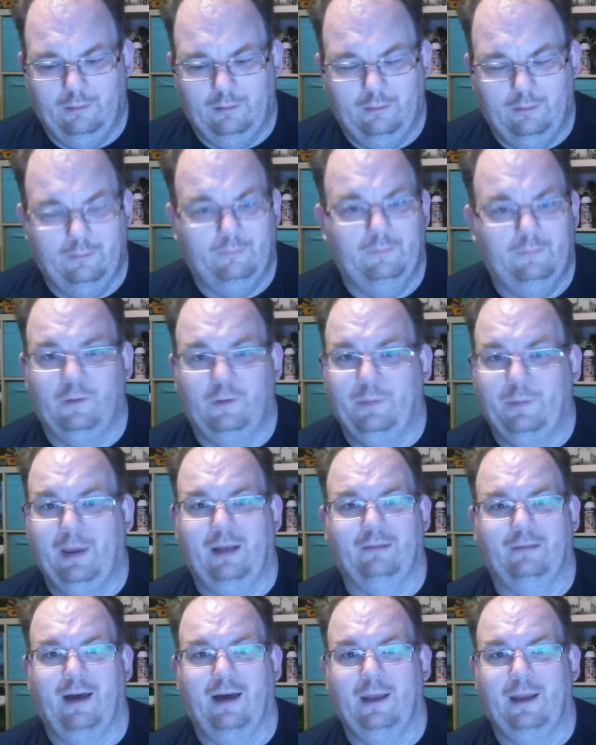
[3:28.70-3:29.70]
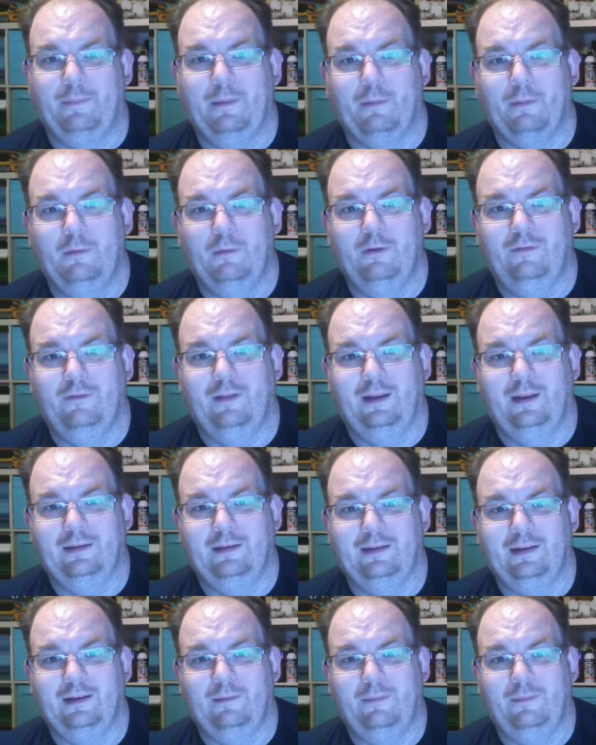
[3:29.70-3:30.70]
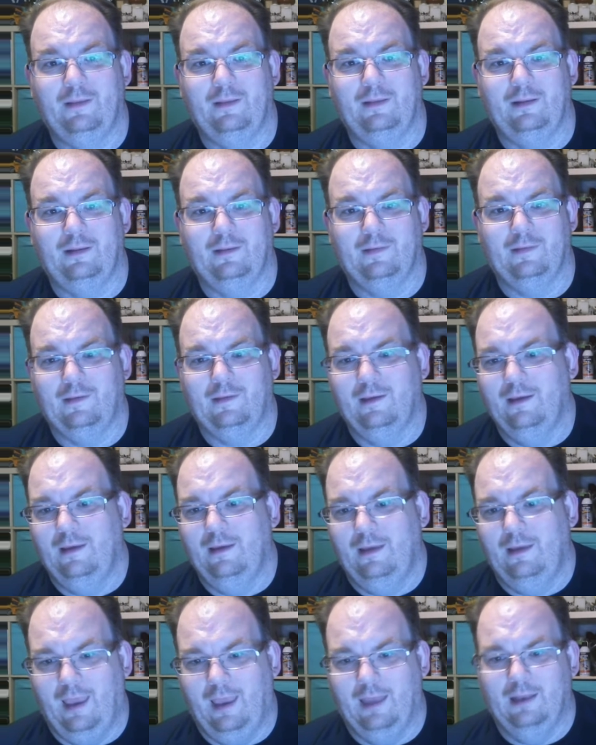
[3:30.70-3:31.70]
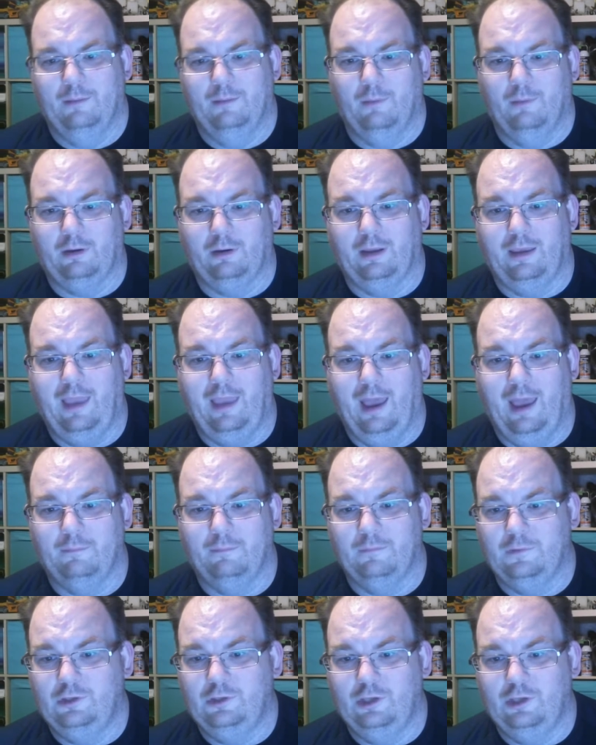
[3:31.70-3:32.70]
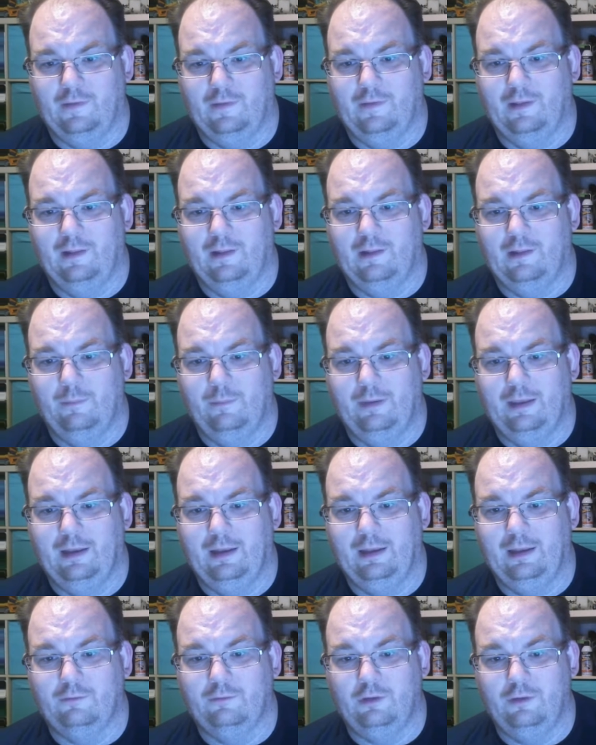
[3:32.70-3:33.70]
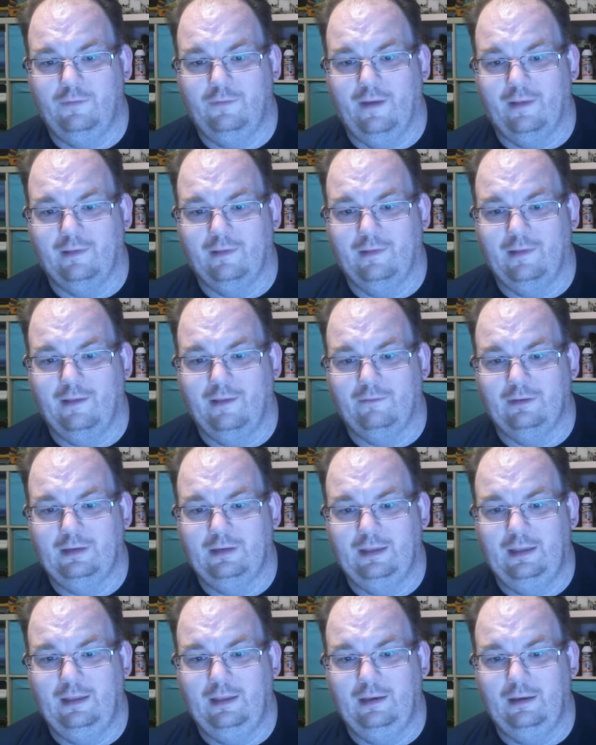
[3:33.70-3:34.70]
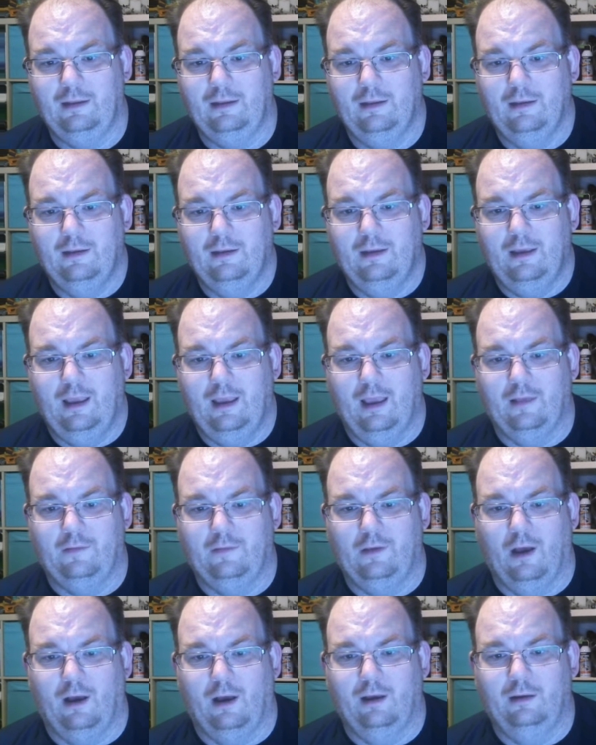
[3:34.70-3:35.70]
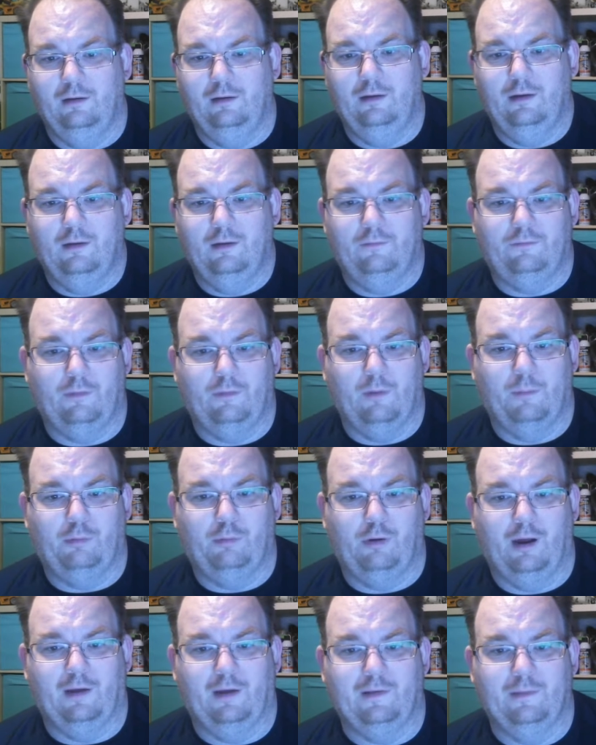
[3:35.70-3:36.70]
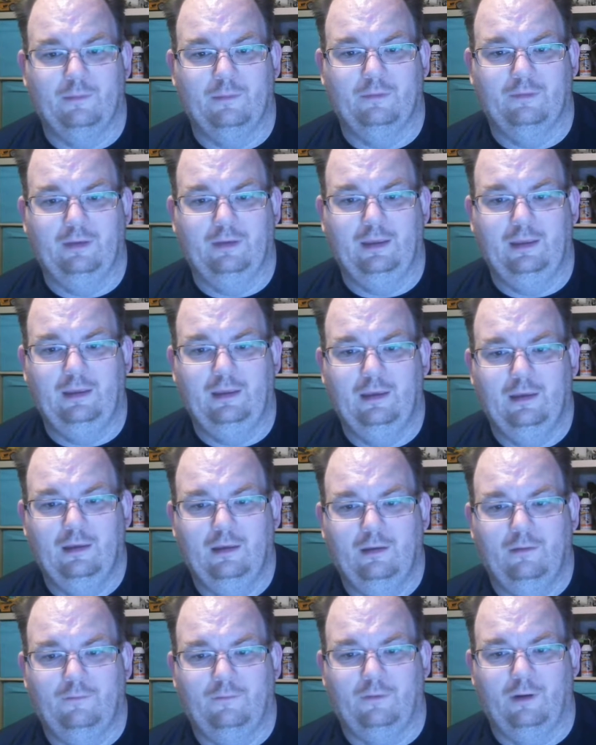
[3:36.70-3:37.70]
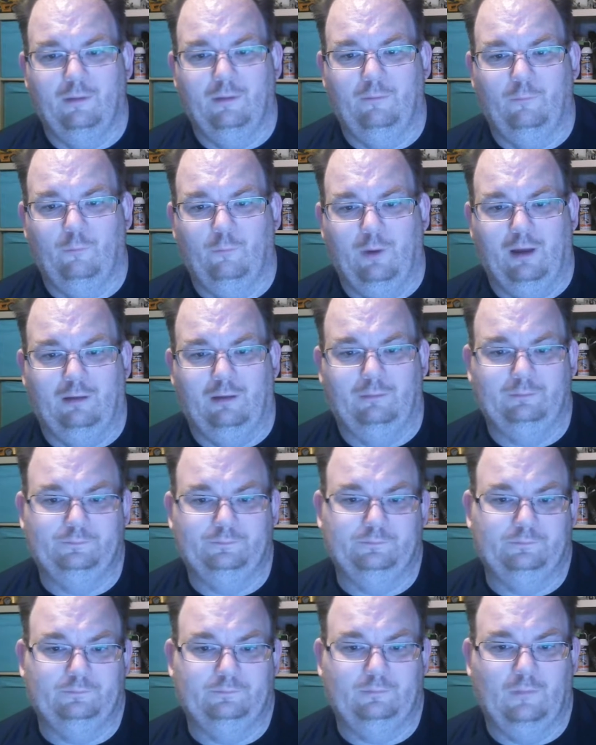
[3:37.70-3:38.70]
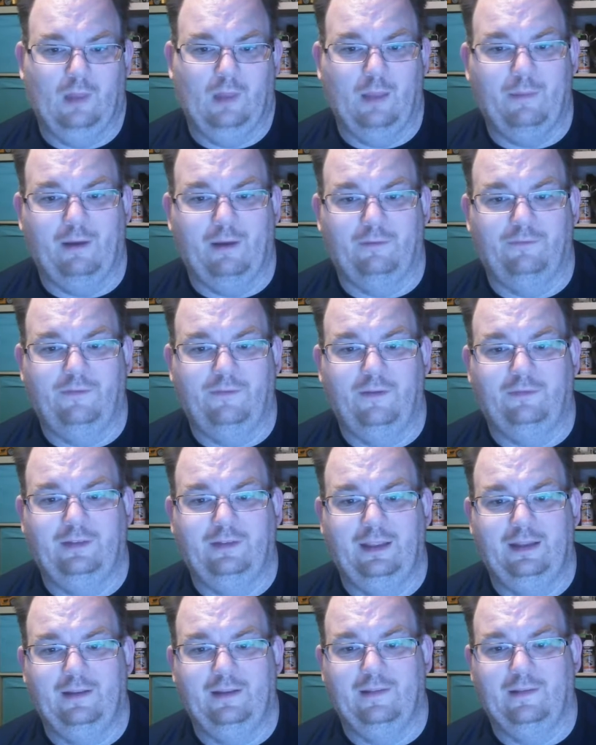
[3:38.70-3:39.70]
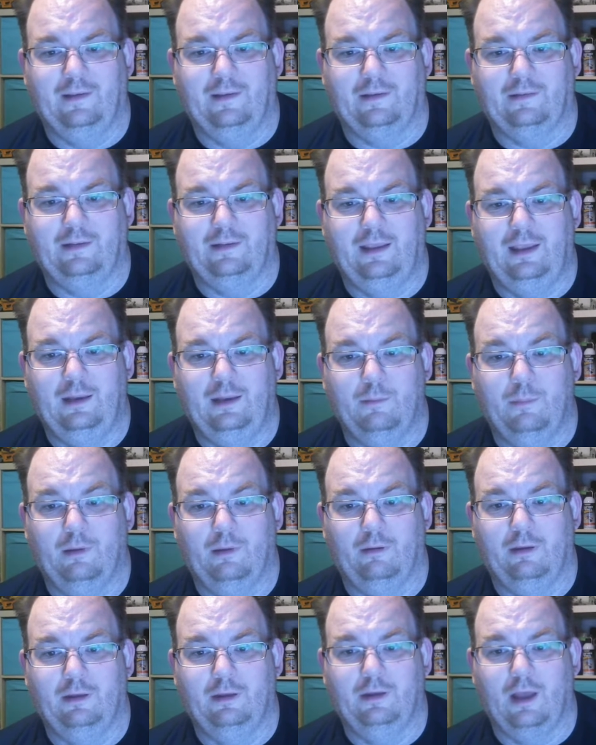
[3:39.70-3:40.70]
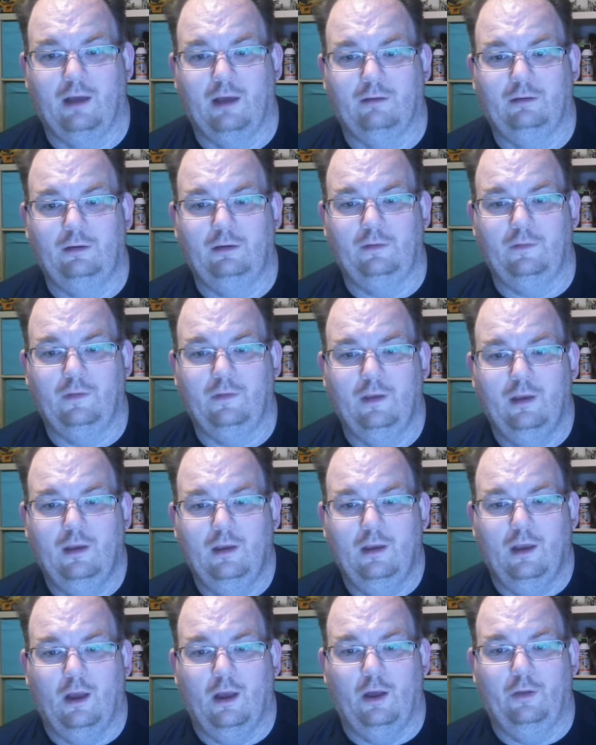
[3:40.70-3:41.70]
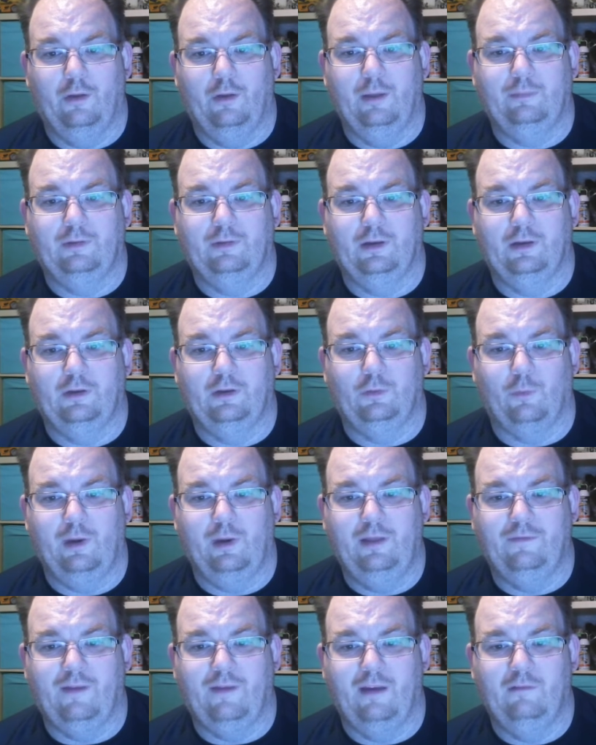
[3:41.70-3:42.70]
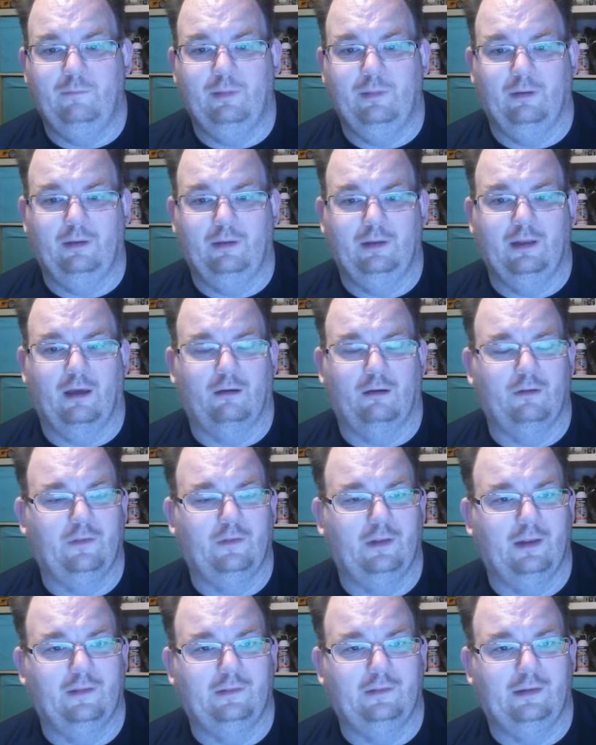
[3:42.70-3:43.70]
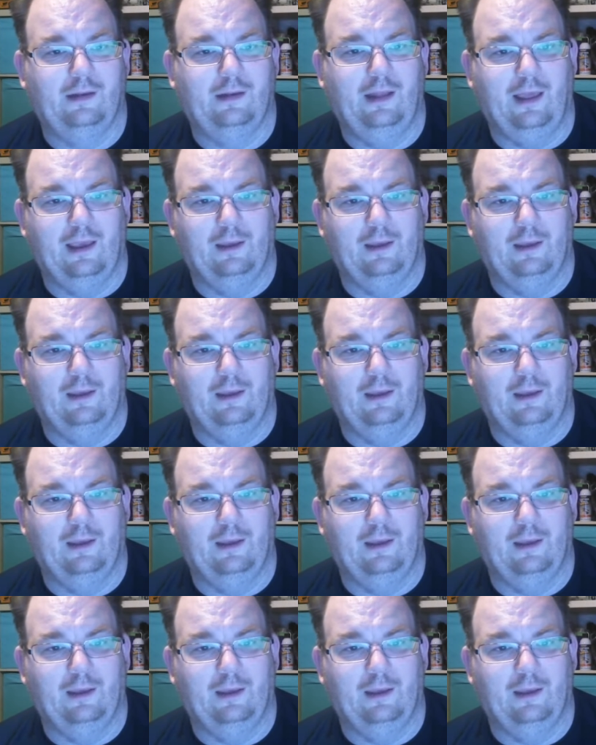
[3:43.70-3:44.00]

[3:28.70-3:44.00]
there's been a lot of people moving into the business. And the market cap just since the beginning of 2017 has gone from about $15-16 billion all the way up to the $25 billion it is today.